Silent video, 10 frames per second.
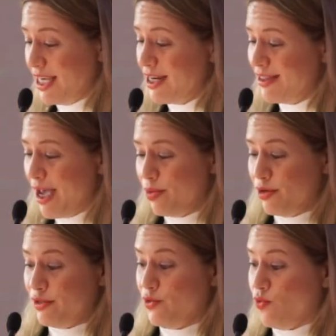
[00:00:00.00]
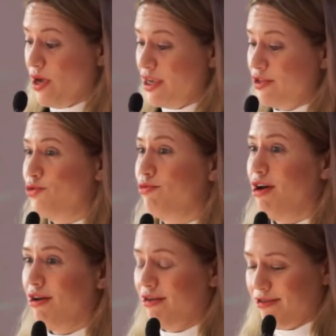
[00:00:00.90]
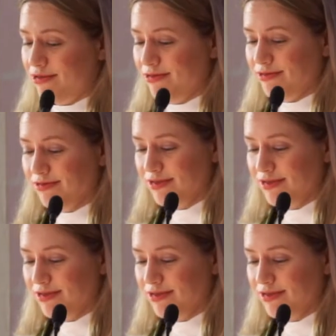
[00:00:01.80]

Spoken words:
dated that person way too long.